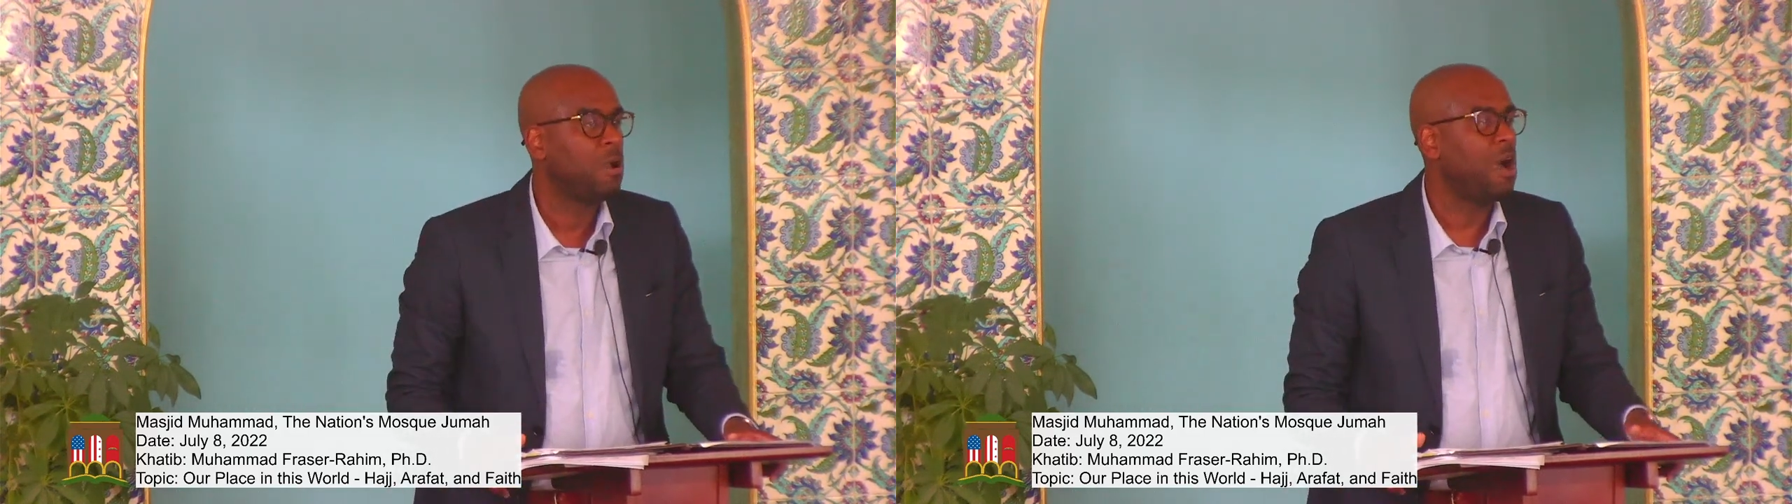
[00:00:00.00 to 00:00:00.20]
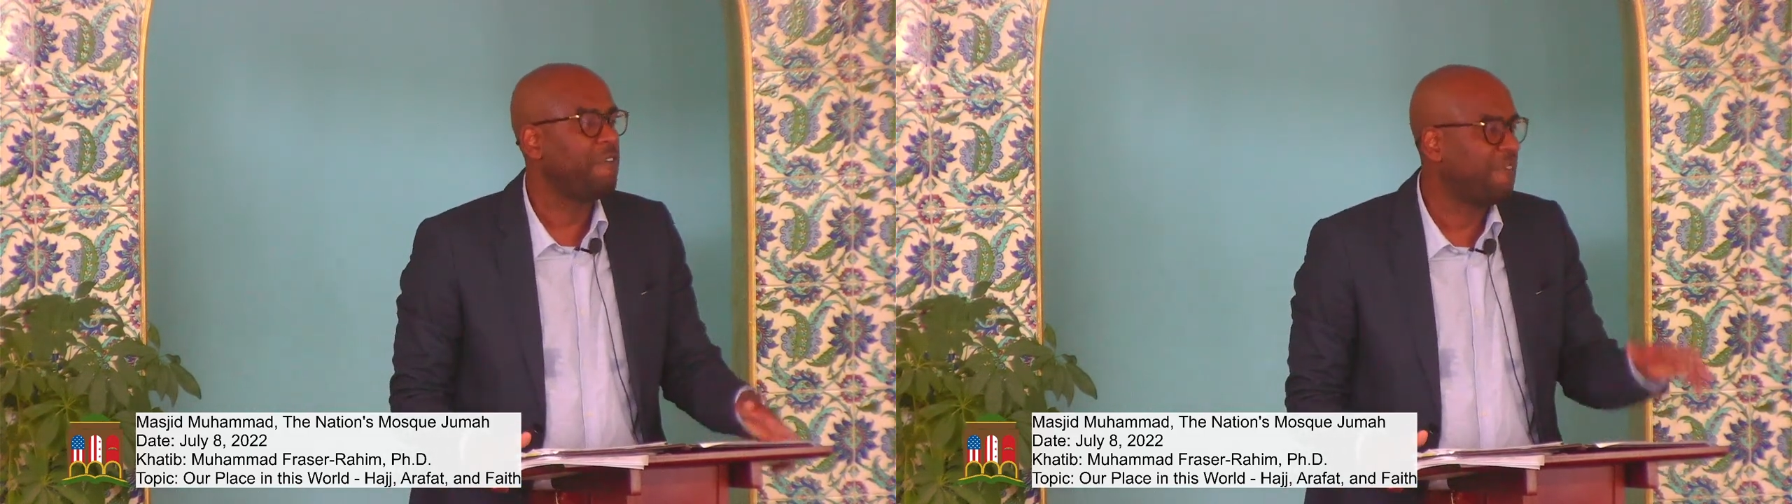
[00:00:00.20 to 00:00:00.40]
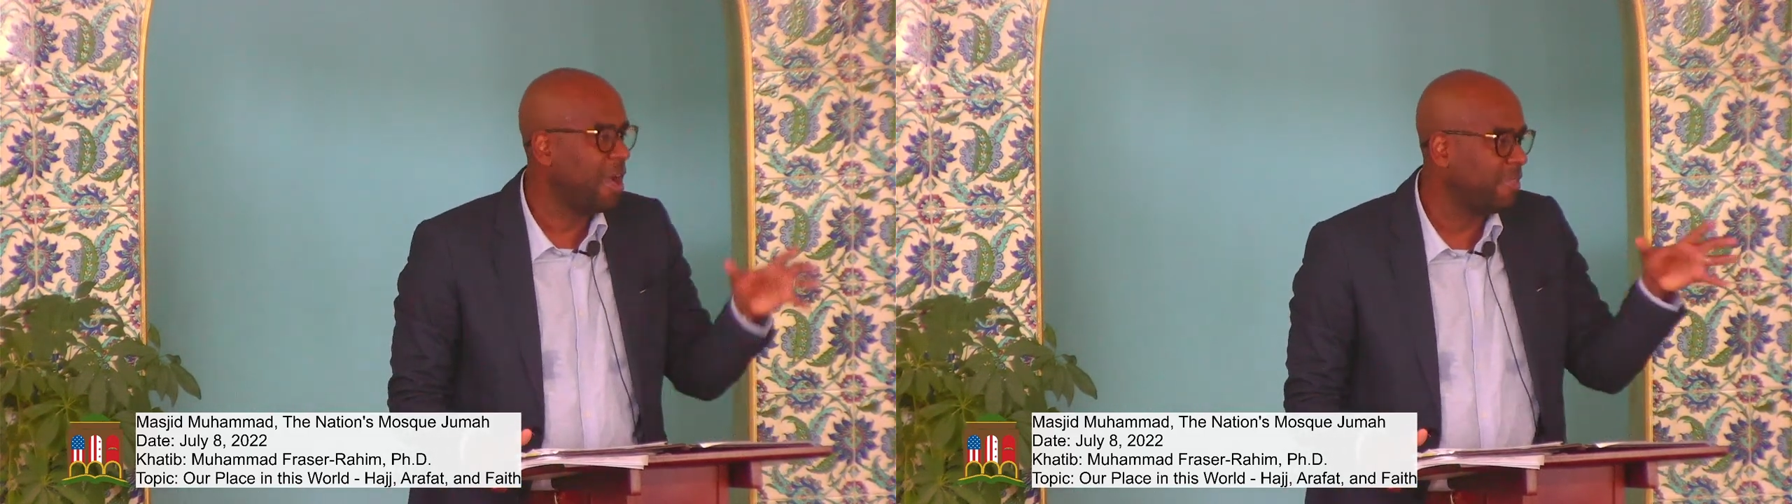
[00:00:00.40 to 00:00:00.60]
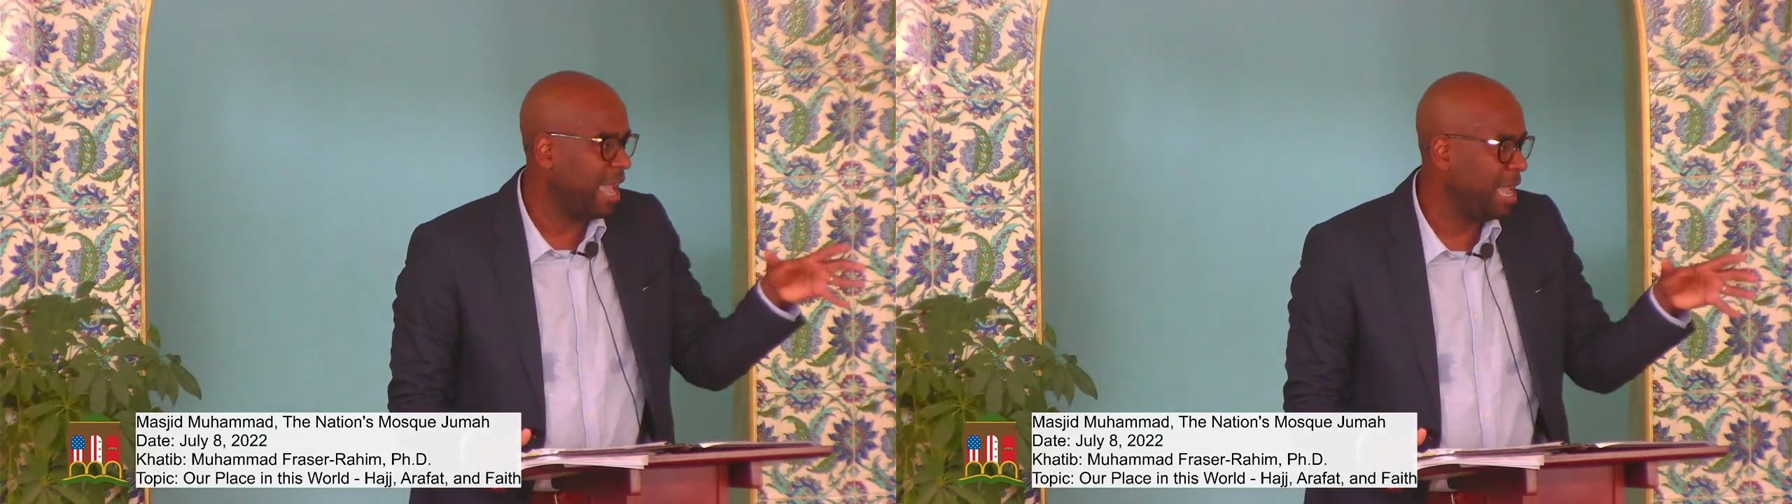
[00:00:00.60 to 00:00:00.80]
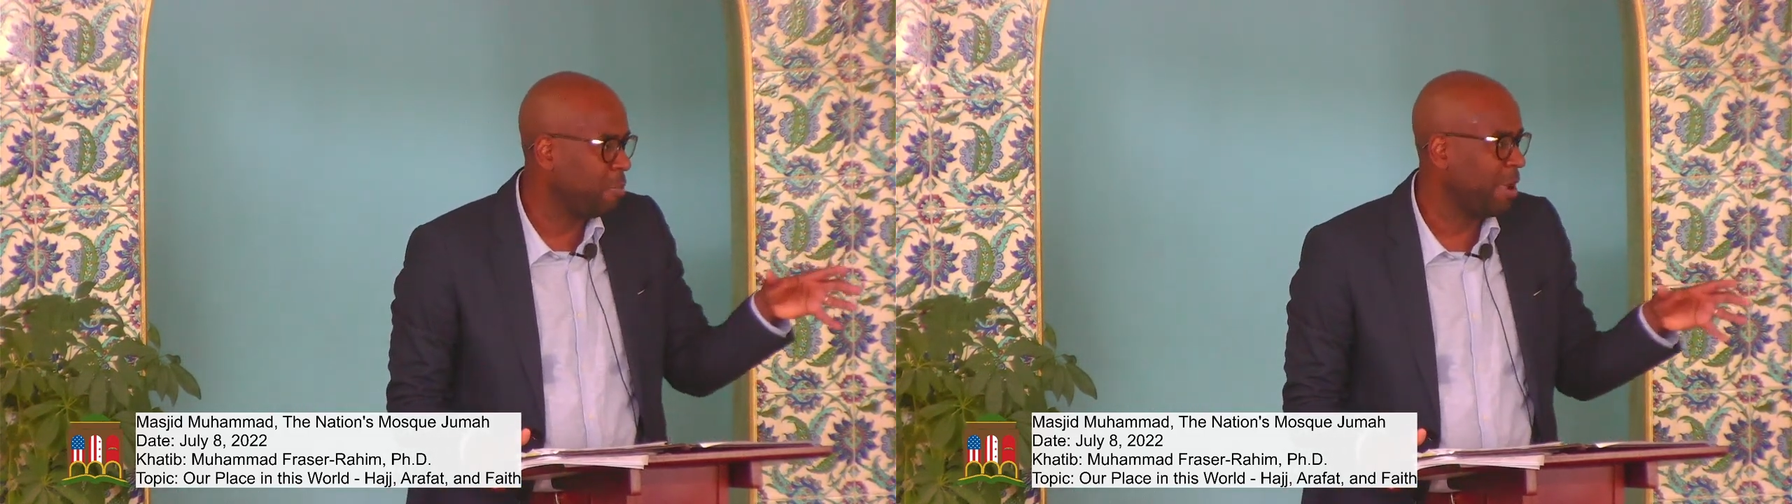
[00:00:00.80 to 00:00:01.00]
our father
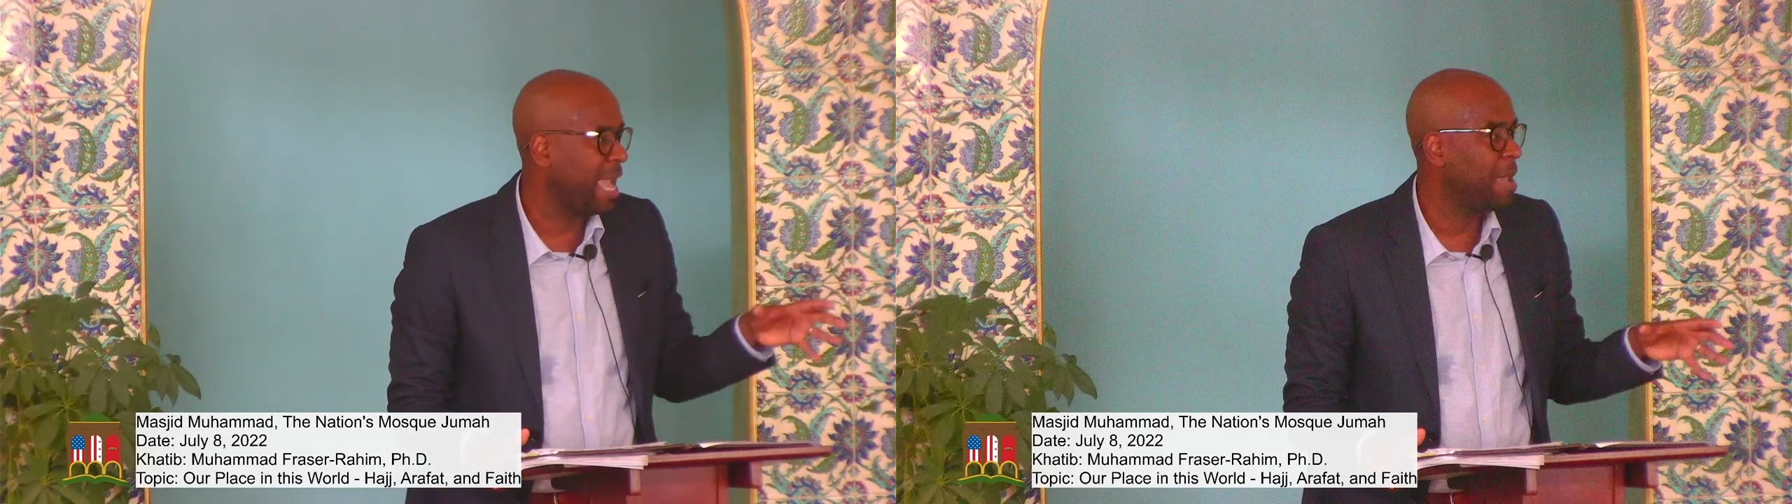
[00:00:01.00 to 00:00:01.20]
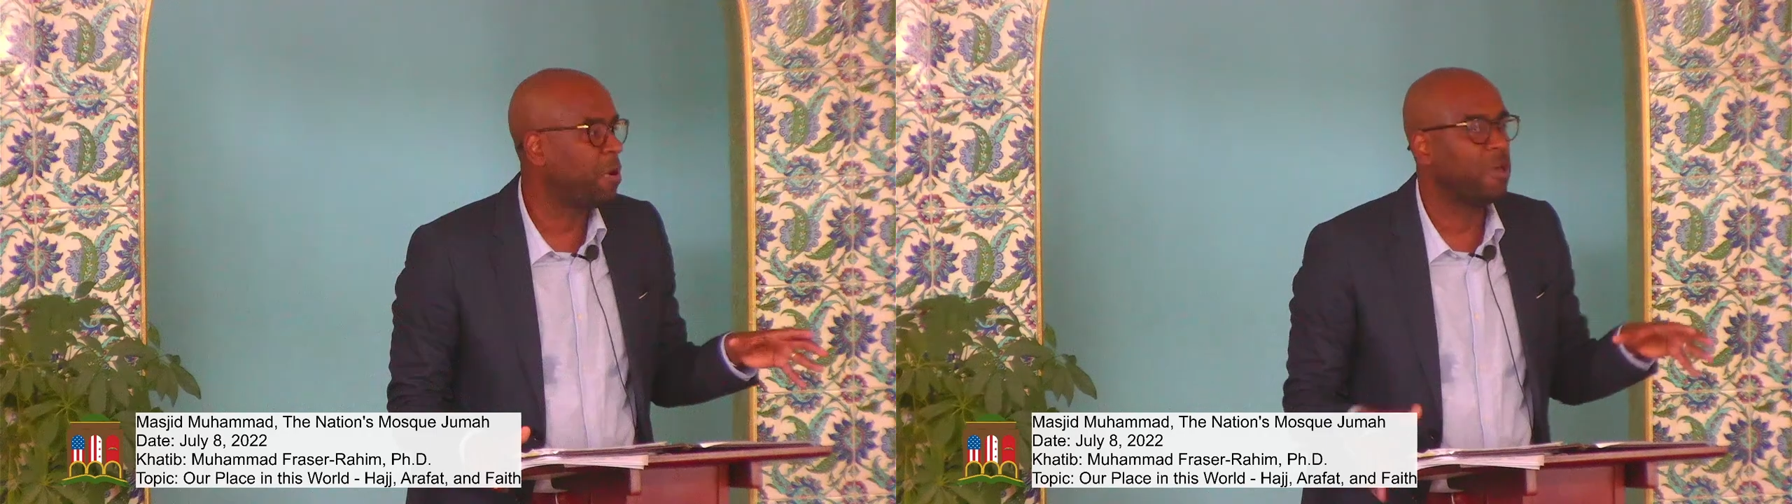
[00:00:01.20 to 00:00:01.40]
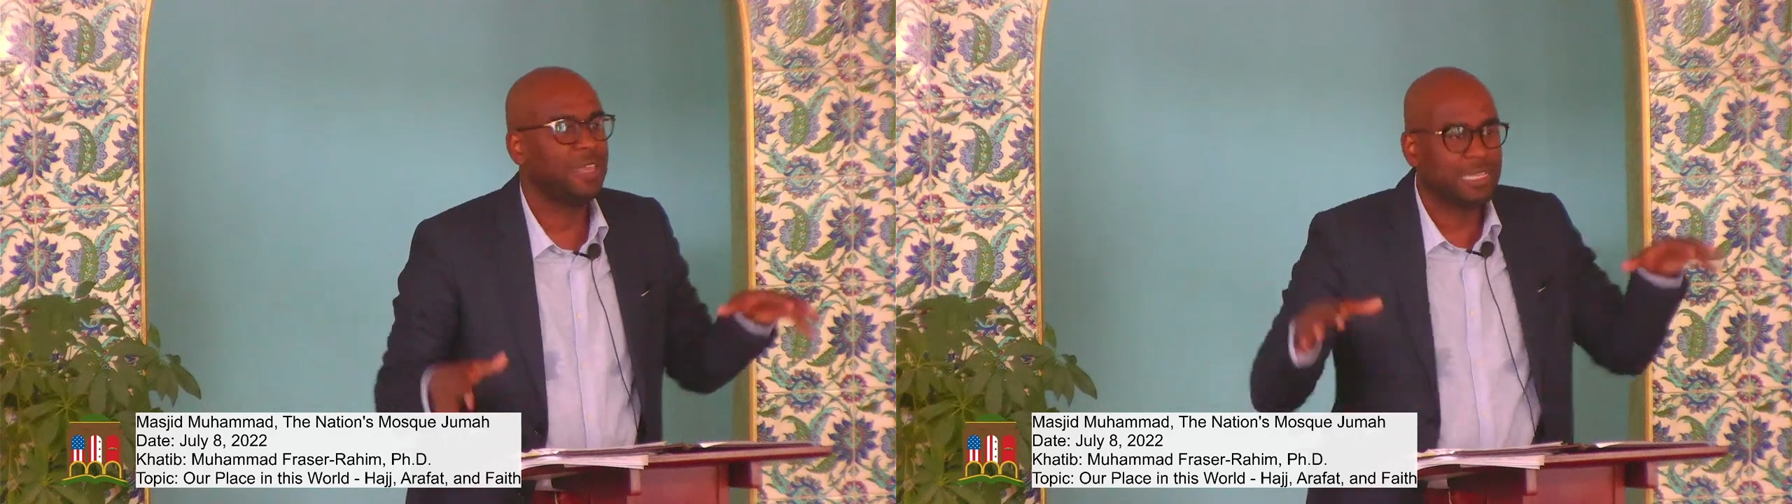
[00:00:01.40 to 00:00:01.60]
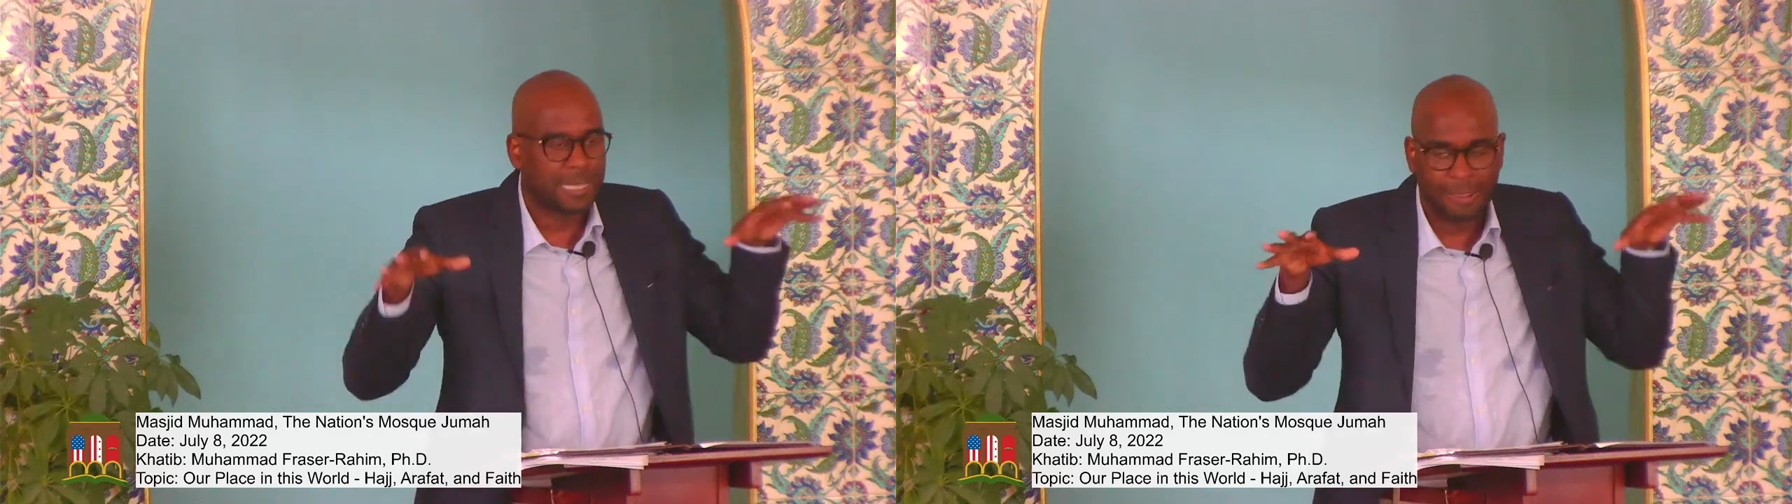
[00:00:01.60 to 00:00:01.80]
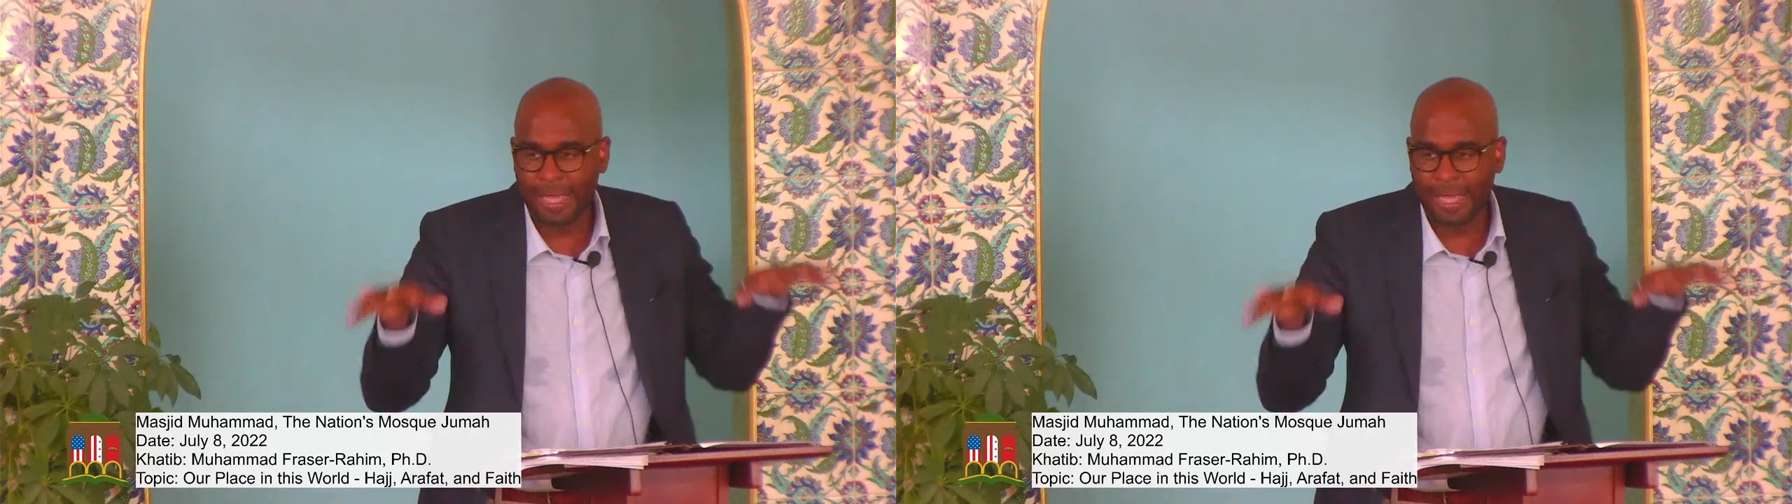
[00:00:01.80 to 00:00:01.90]
Abraham on this